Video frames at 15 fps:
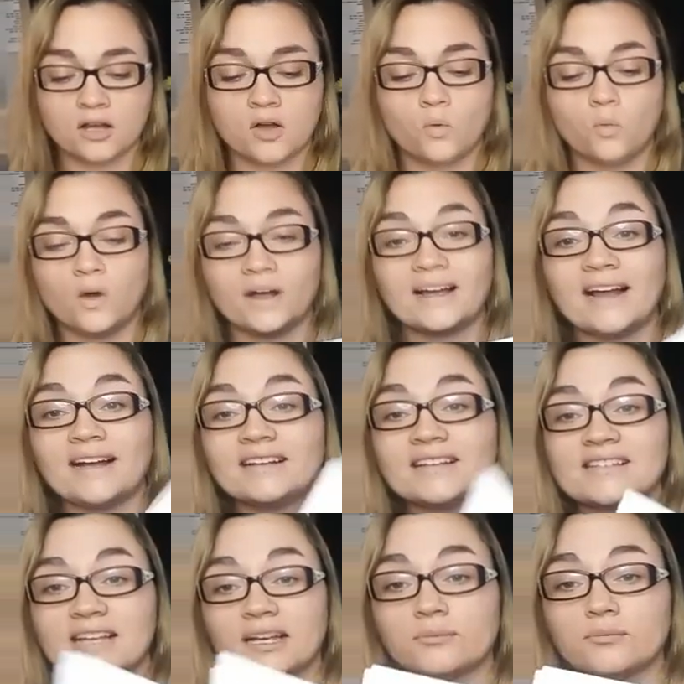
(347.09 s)
what kind of
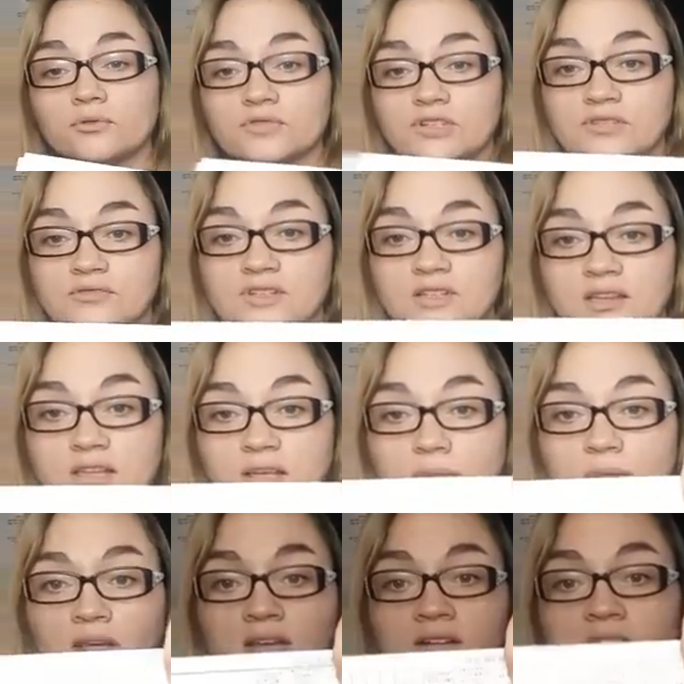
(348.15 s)
samples you sent them.
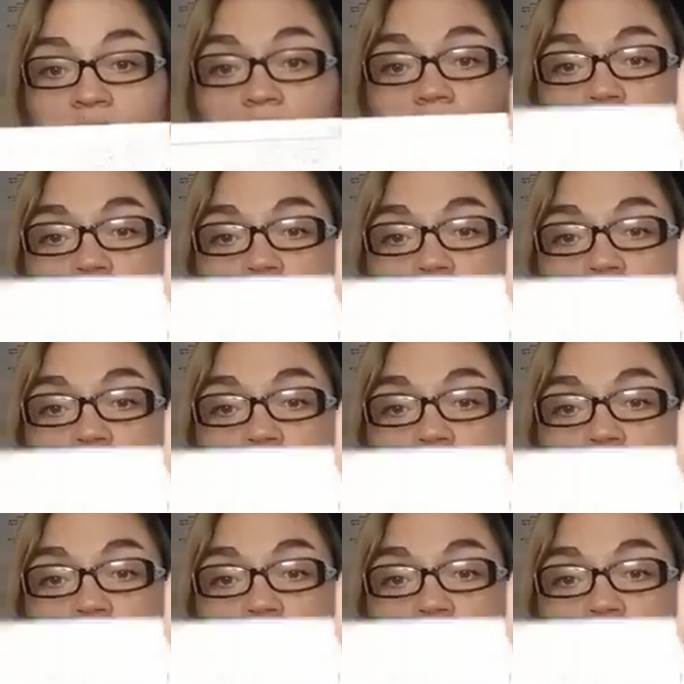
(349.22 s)
So